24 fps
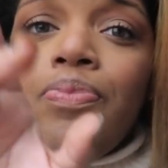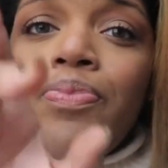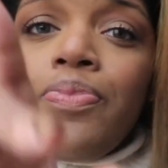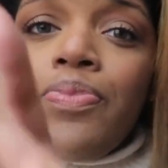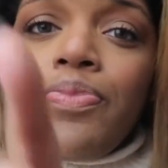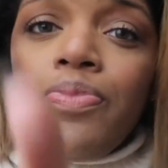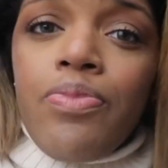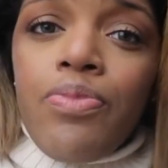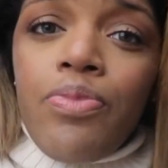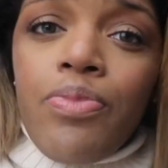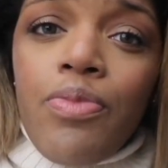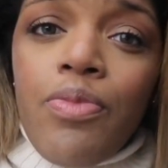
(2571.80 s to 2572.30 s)

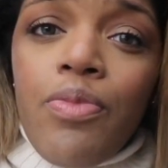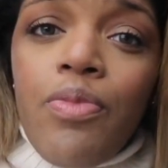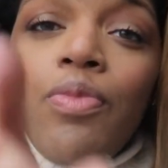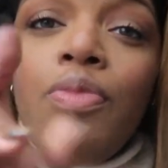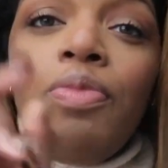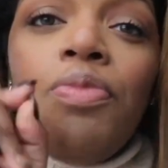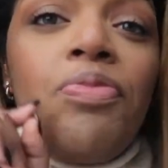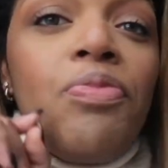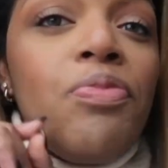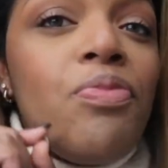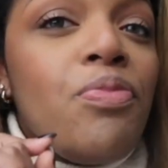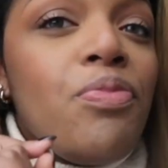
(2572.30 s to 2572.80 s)

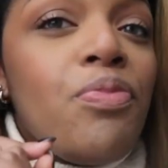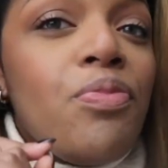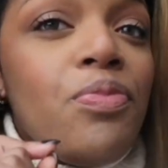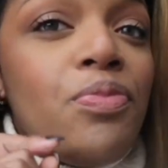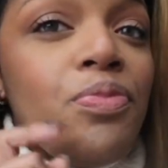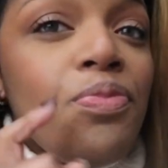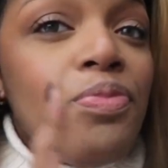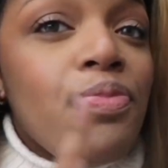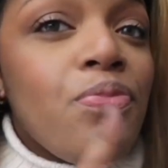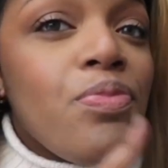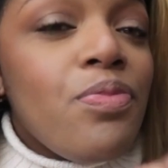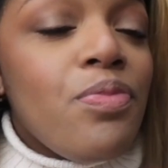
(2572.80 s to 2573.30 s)

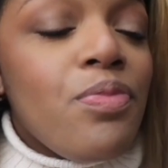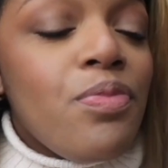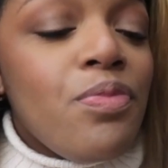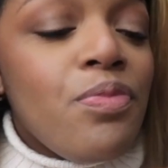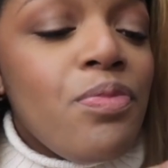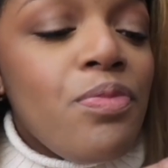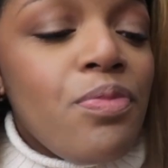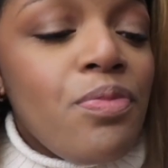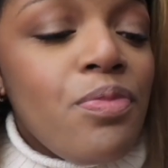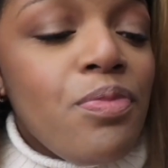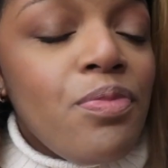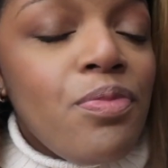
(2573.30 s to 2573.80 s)
No one is speaking in this clip.